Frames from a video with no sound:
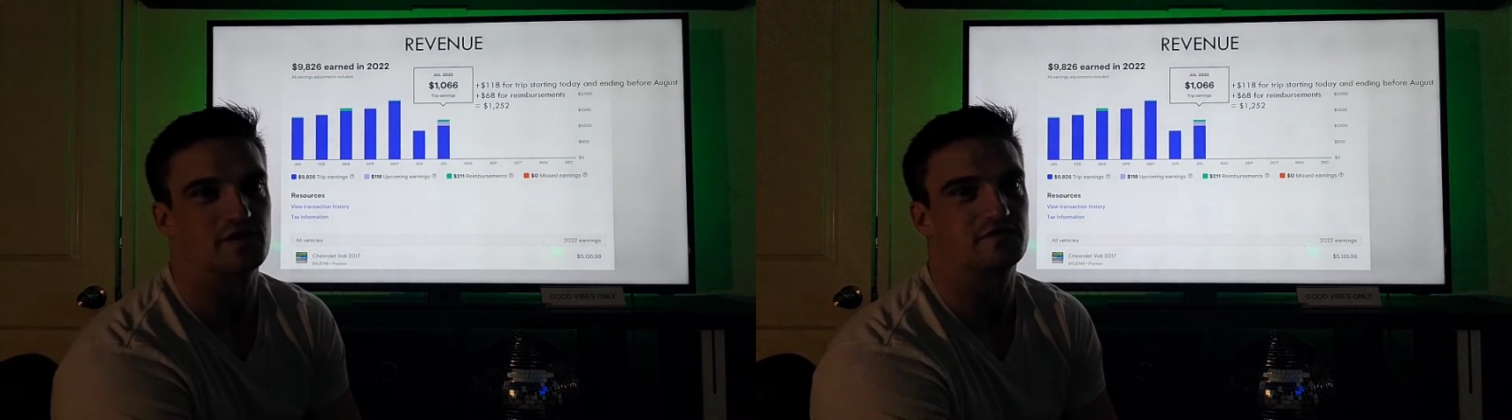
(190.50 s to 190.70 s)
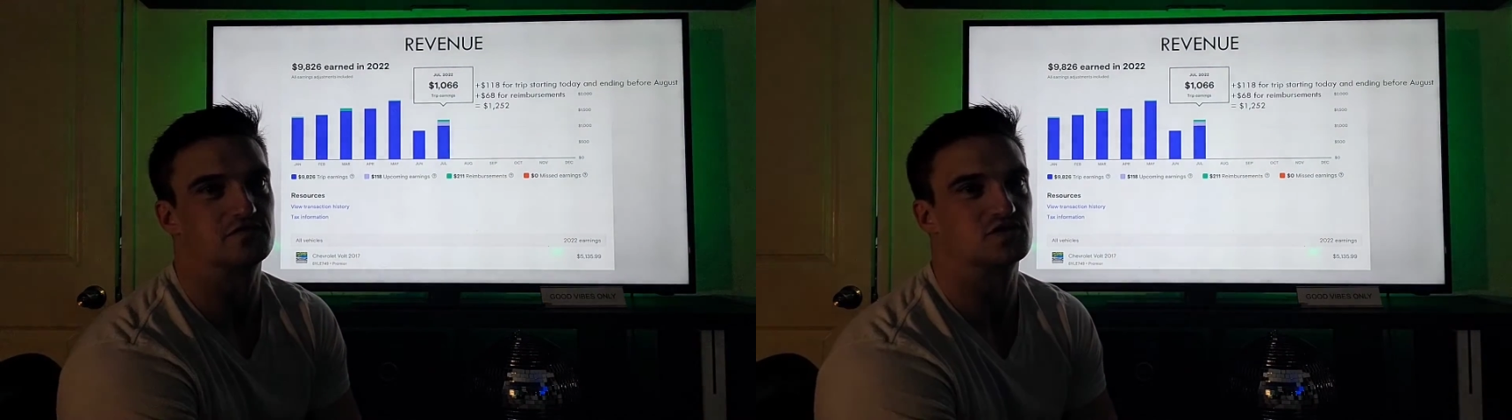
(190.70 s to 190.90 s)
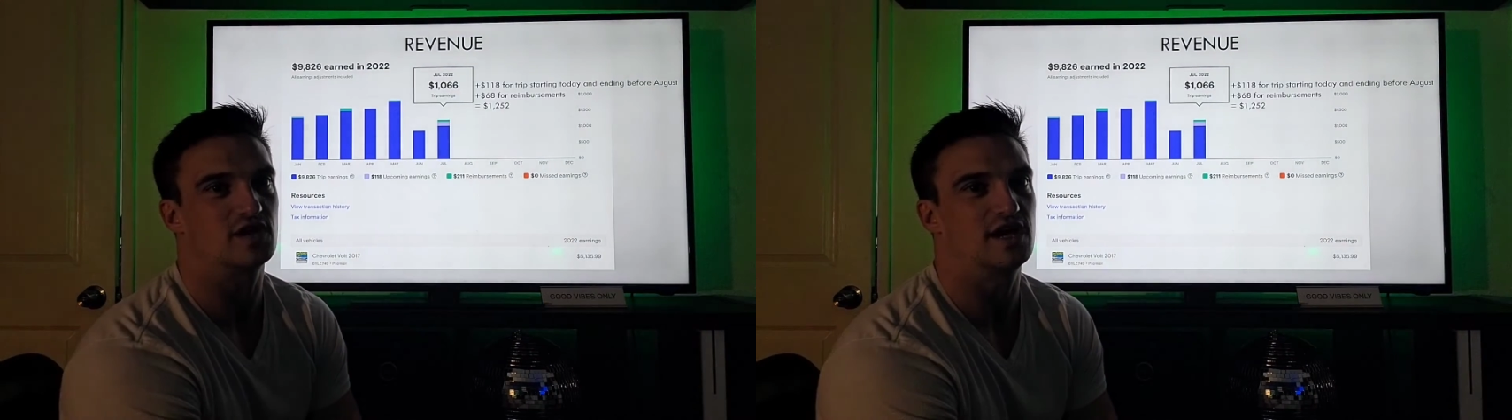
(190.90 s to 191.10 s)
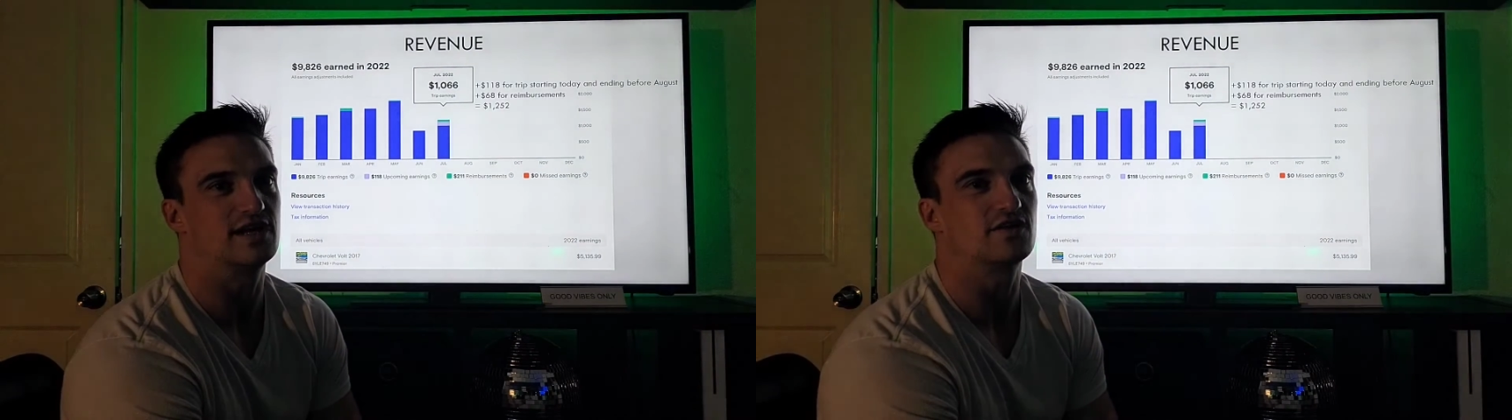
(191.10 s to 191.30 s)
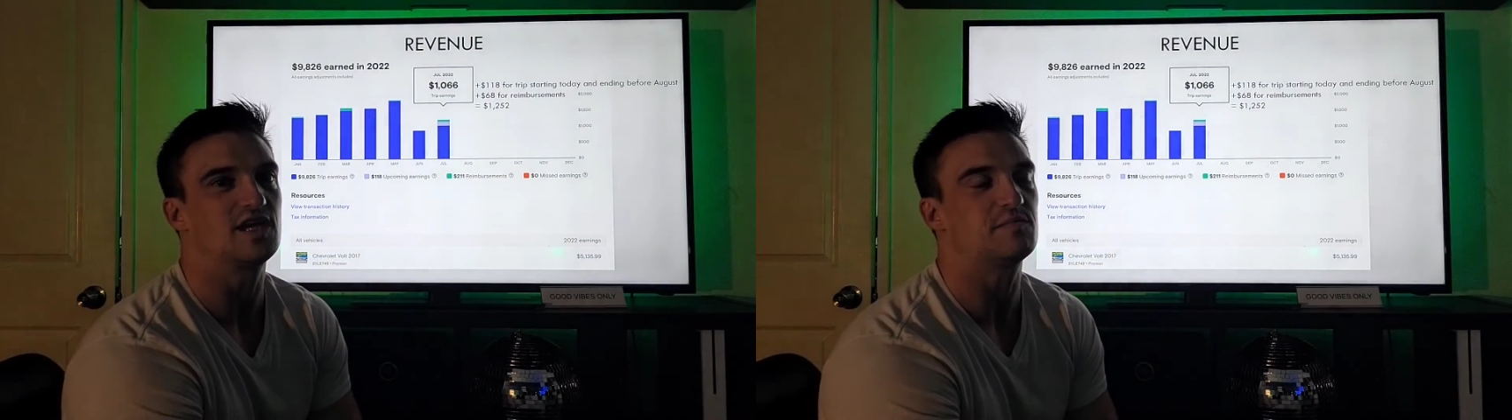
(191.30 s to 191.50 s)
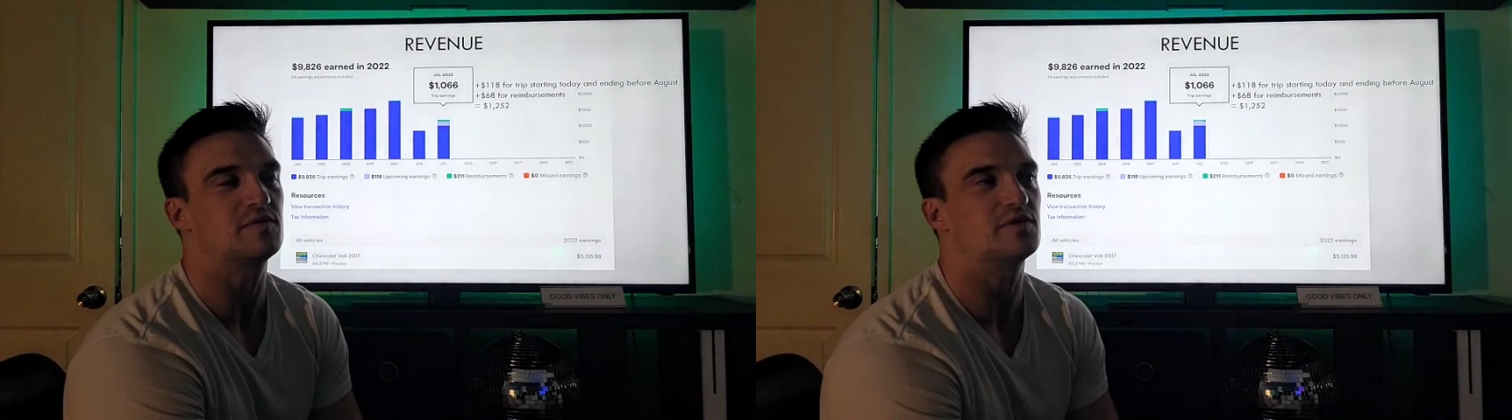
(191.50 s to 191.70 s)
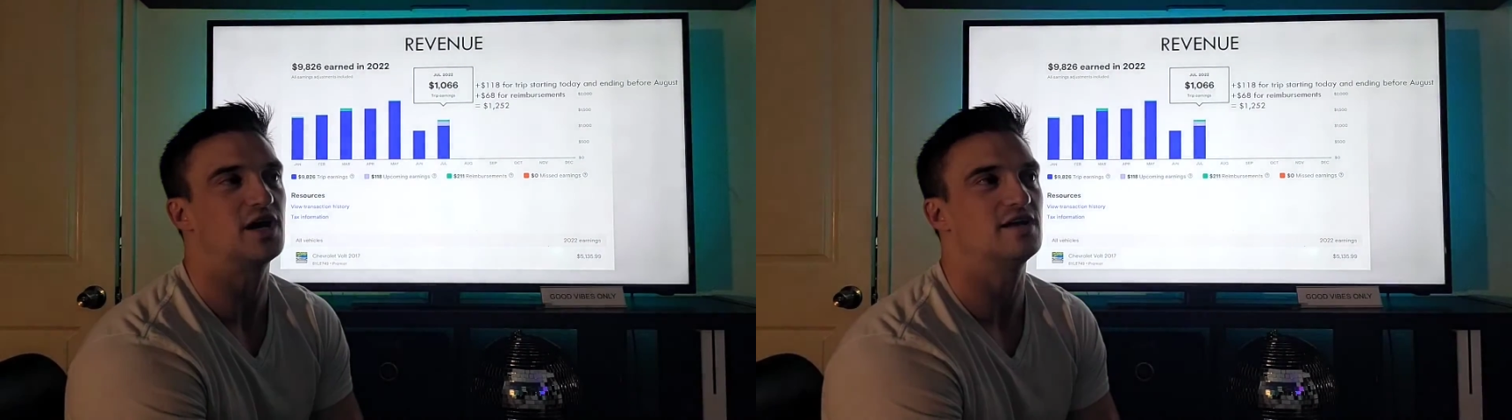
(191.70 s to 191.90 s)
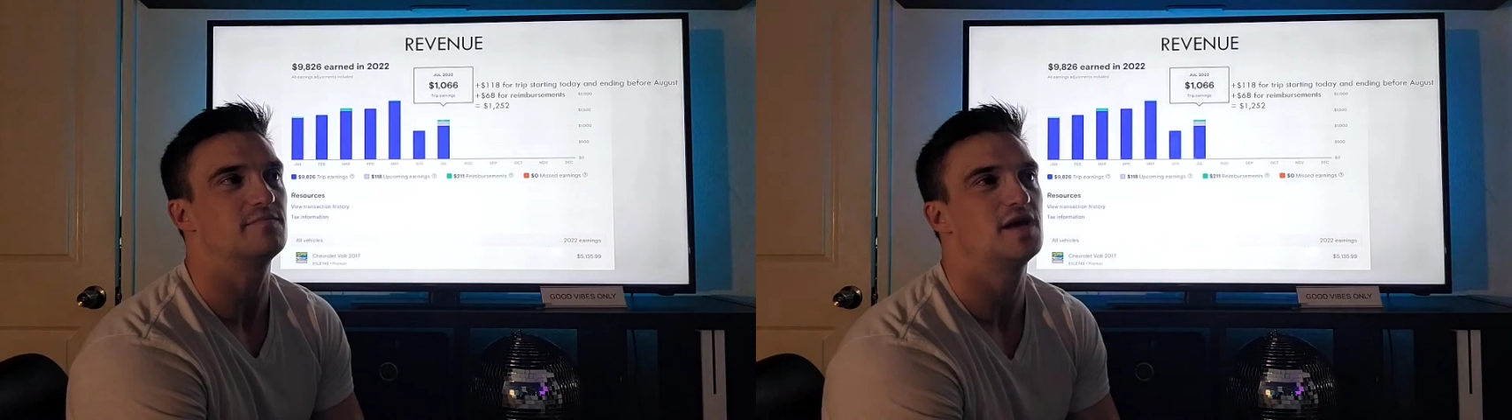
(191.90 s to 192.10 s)
for the month of July. Now keep in
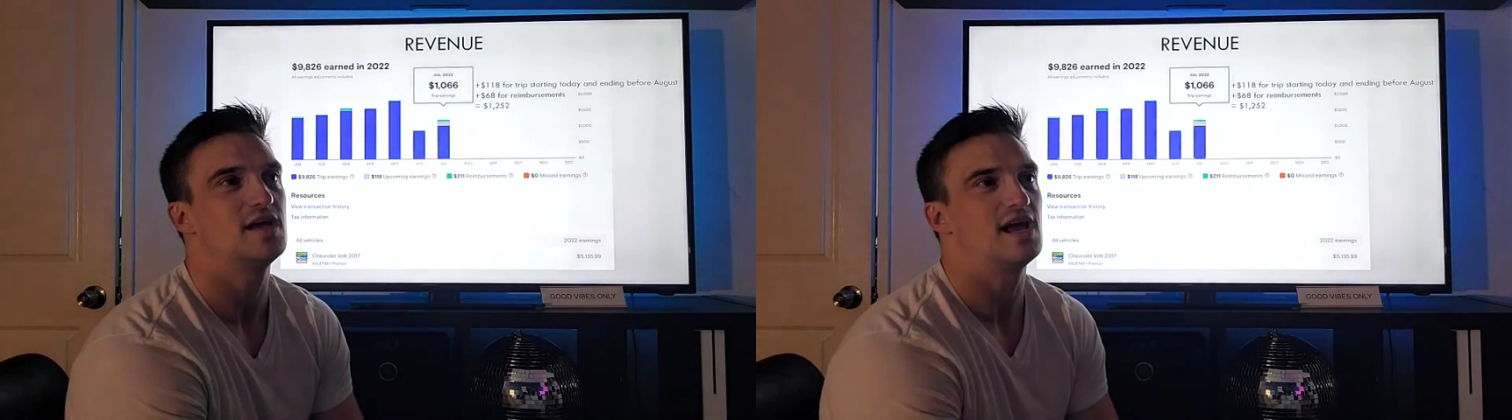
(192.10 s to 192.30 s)
mind,